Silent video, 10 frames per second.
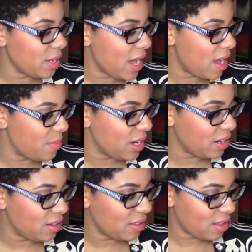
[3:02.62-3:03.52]
yeah, I
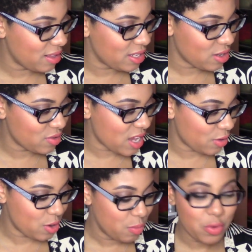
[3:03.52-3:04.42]
mean, the list goes
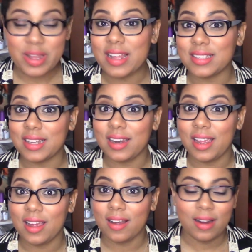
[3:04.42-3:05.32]
on. Kabuki's in
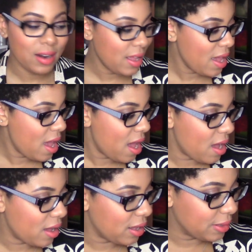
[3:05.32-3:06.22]
here.
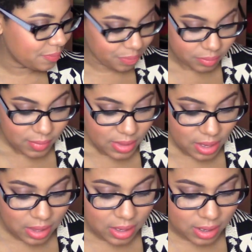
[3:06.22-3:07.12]
God,
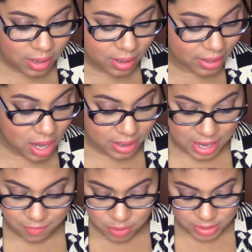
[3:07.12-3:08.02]

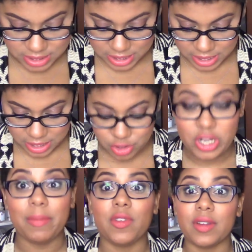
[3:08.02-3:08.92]
everyone's in here.
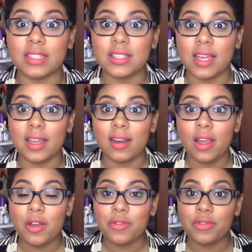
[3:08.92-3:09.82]
James Vincent
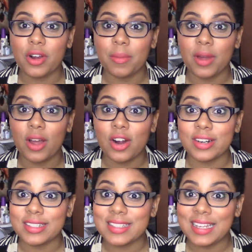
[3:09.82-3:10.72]
from
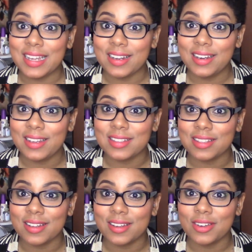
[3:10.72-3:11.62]
Ardency Inn. He's
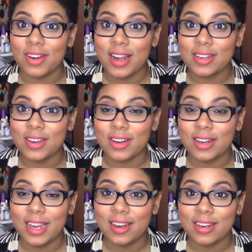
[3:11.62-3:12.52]
the
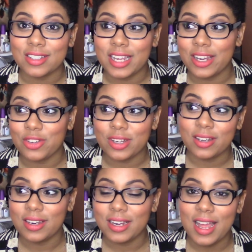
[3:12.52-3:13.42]
director and
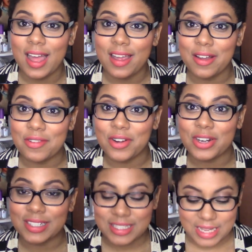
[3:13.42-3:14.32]
education guy of
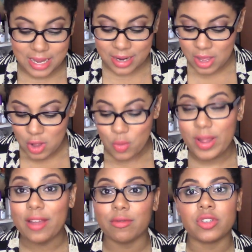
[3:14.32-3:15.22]
Ardency Inn.
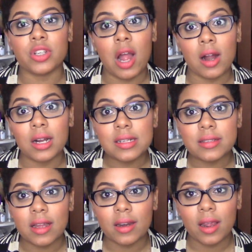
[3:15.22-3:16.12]
We have Rashar is
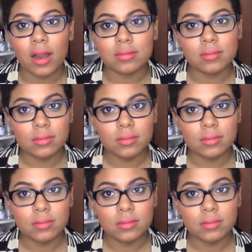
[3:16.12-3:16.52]
on here,